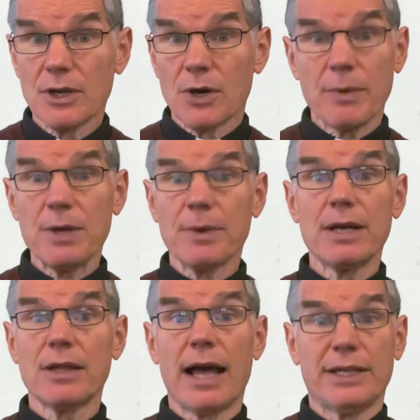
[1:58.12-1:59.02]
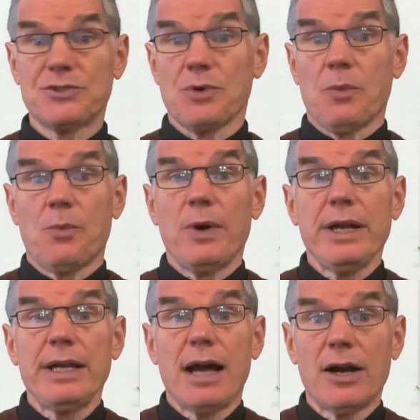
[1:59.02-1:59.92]
we realize
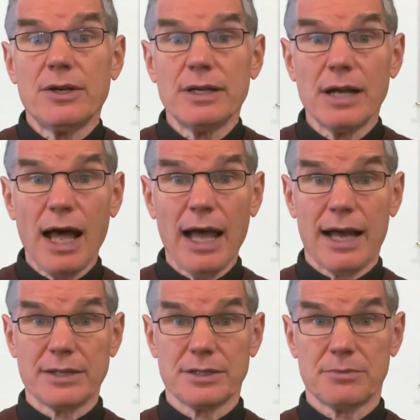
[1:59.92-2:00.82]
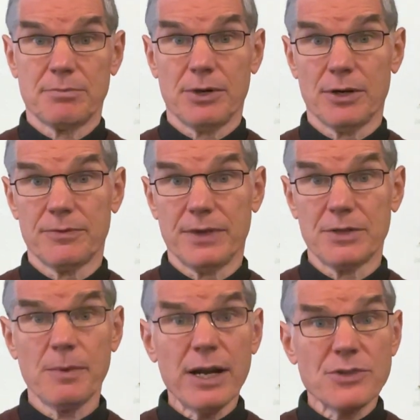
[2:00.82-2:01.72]
we are not
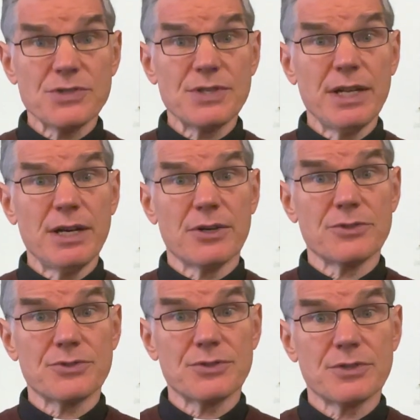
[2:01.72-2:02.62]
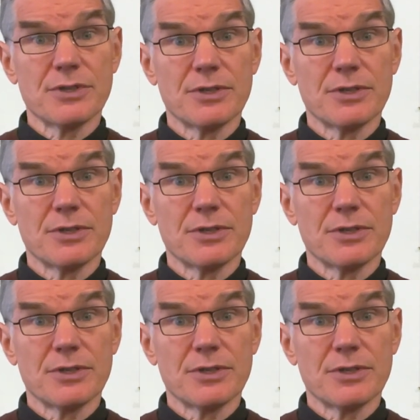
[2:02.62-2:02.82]
perfect. We are sinners.